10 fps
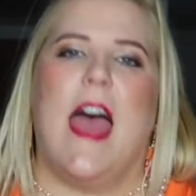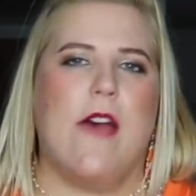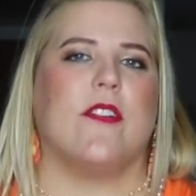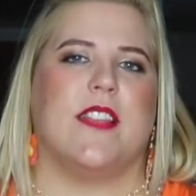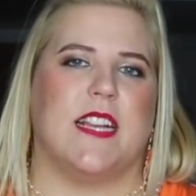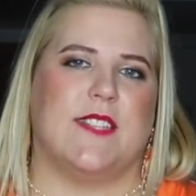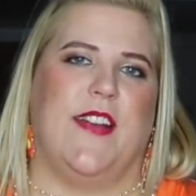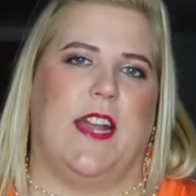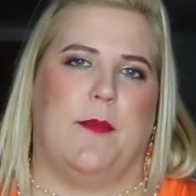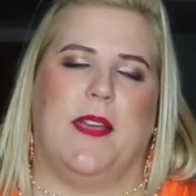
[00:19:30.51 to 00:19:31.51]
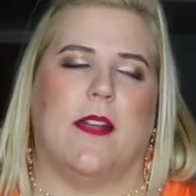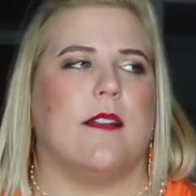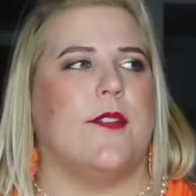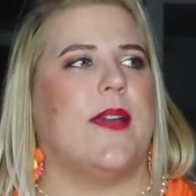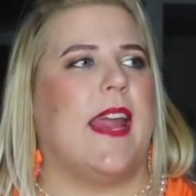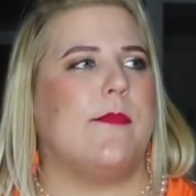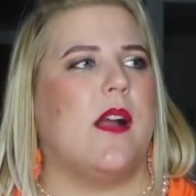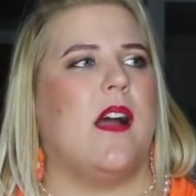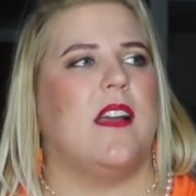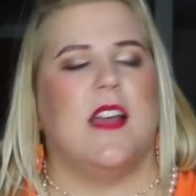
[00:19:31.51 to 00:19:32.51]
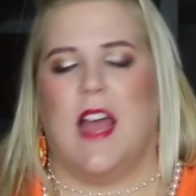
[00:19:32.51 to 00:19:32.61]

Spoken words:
Everything is fighting me here. New camera,